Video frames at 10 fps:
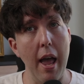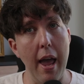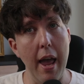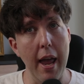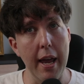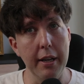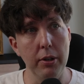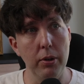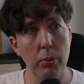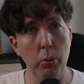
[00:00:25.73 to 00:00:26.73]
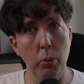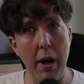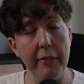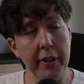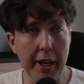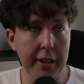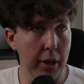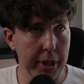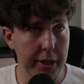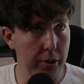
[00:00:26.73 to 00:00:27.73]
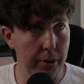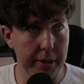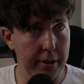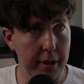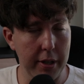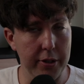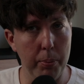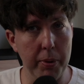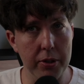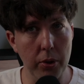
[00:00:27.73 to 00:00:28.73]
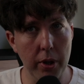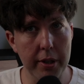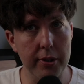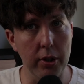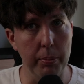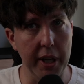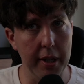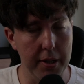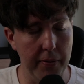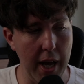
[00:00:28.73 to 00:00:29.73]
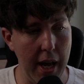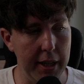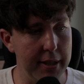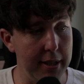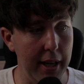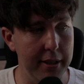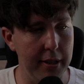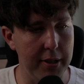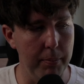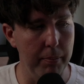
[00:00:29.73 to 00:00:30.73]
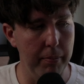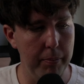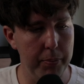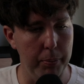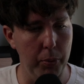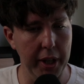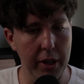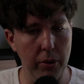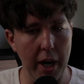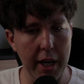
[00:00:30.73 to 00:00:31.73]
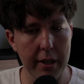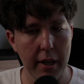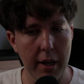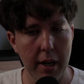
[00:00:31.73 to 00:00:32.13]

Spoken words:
And everything that we do is open source. So because of that, it's led to some really great.